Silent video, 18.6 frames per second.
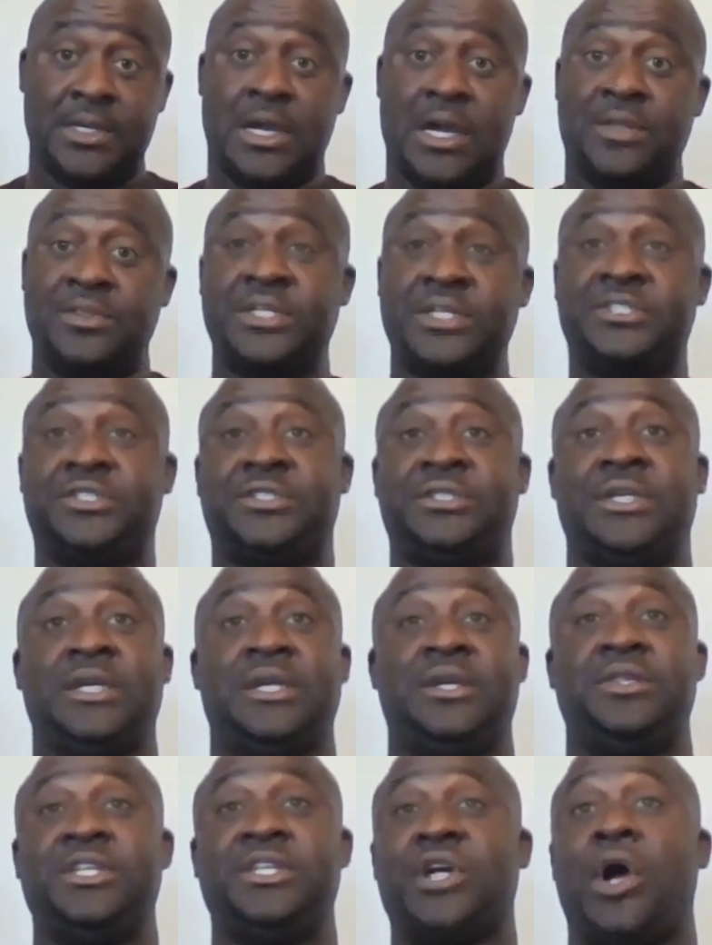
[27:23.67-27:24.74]
This
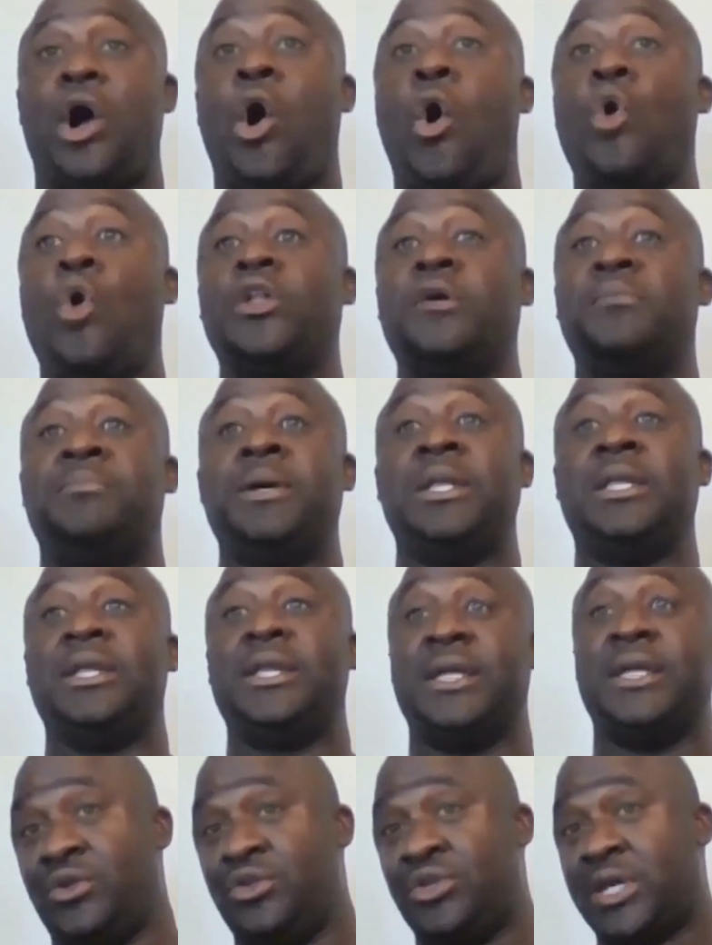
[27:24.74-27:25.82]
all
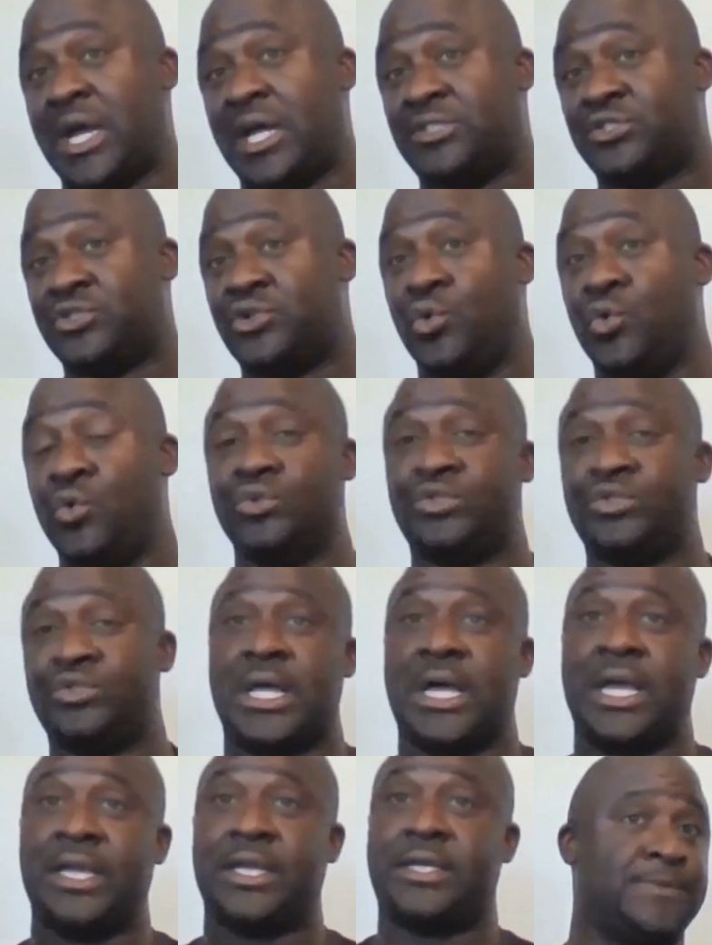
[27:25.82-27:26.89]
ability. You got schools
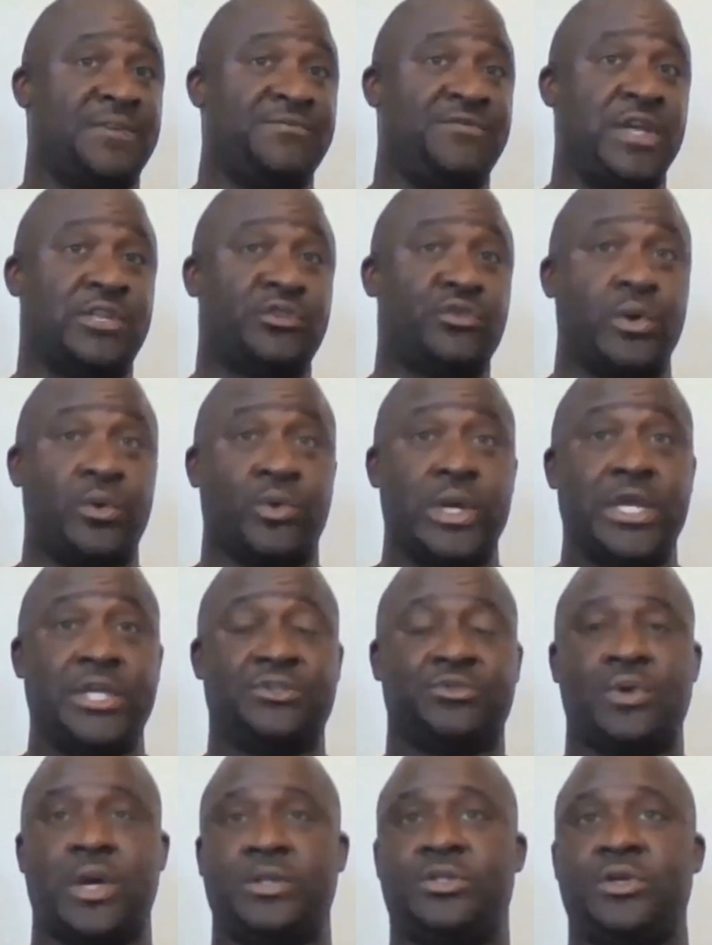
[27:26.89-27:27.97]
like Victory Ridge
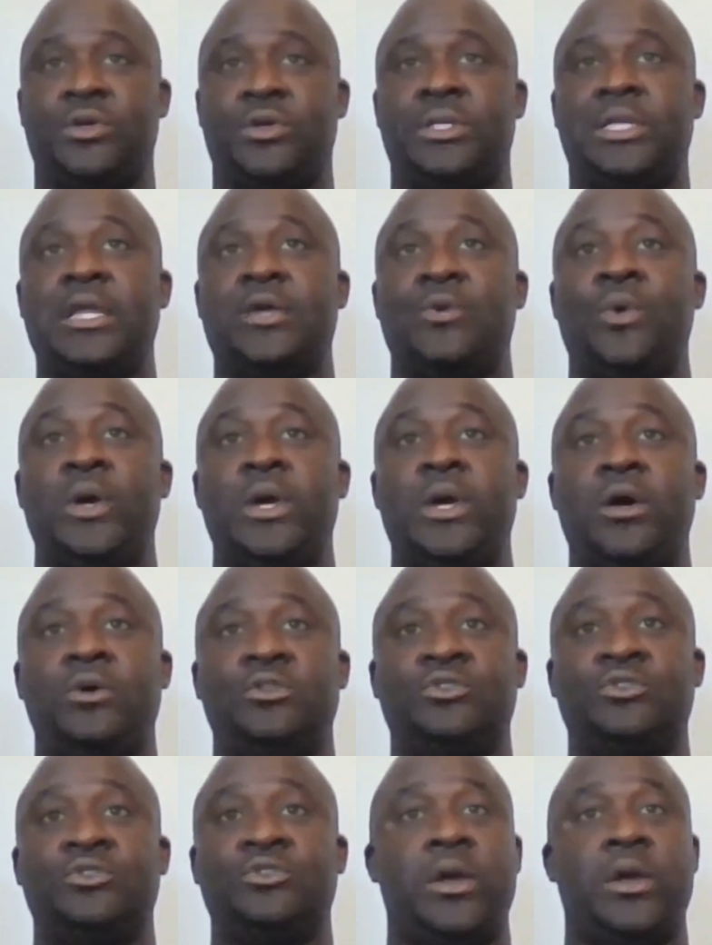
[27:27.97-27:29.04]
right there in Lake Wells,
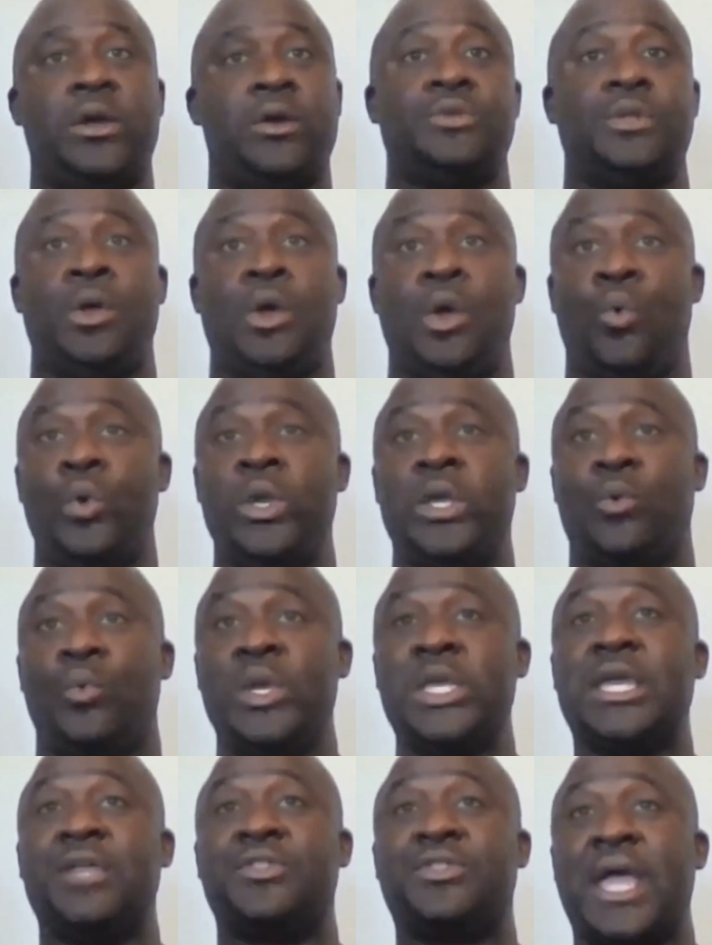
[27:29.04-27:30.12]
where
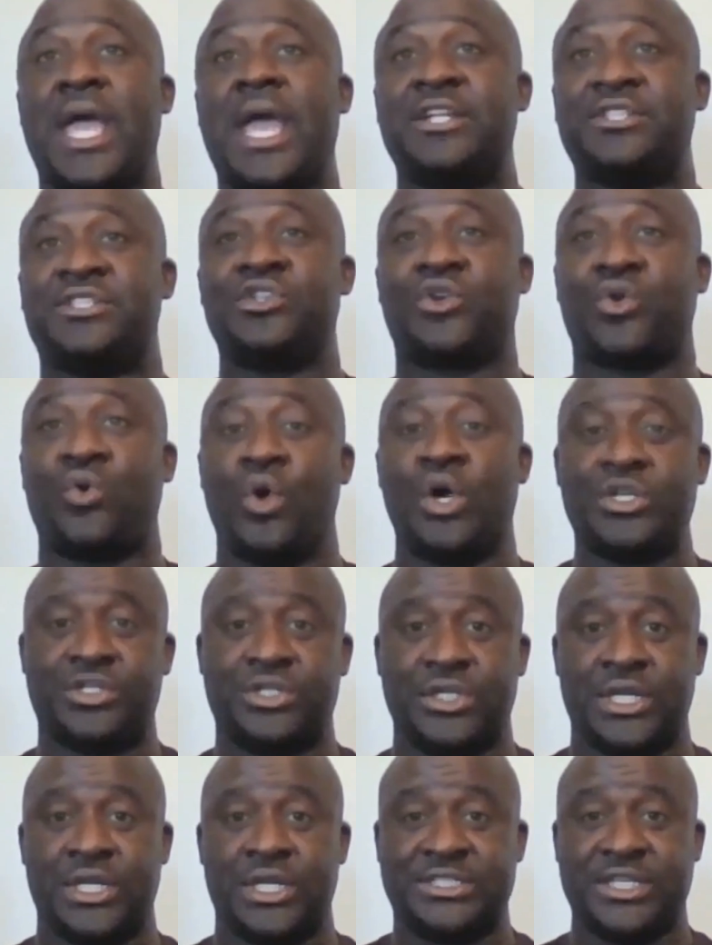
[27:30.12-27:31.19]
we get to ask the
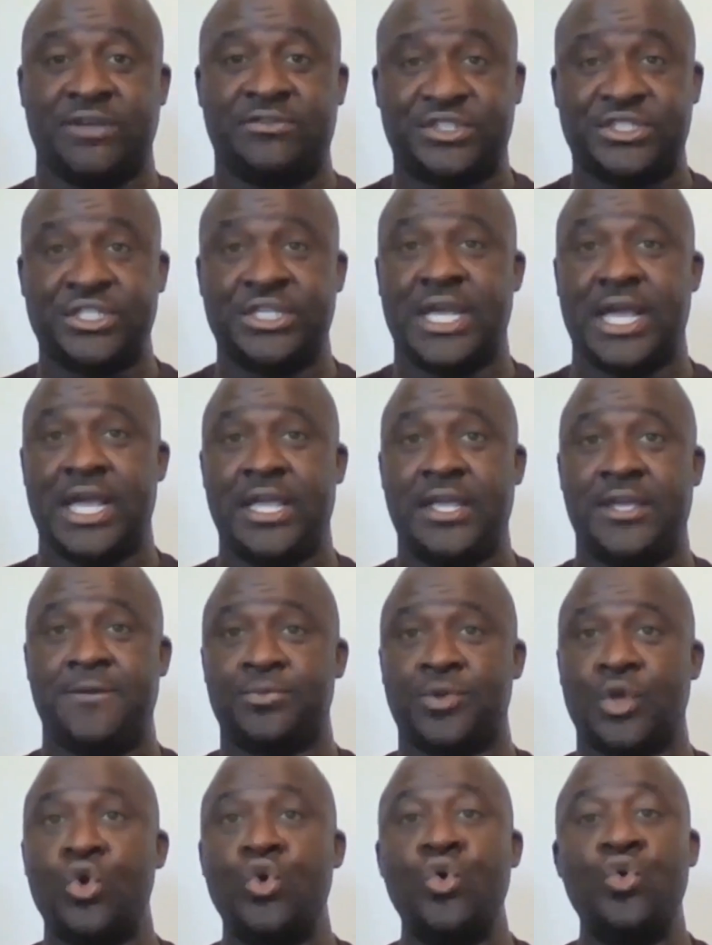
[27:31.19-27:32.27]
question as FCA:
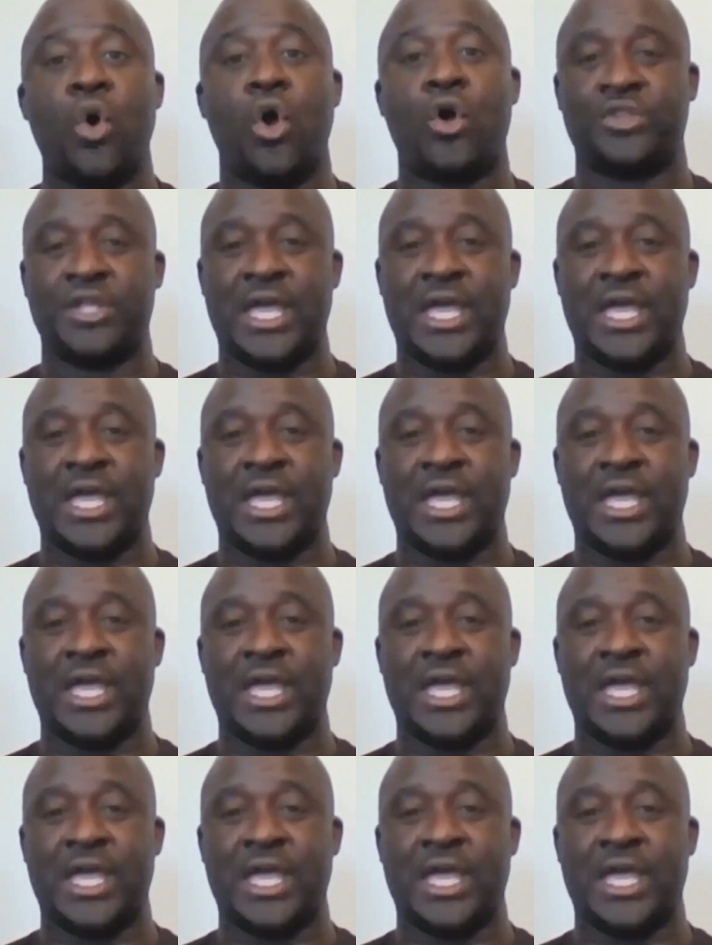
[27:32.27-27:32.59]
who are the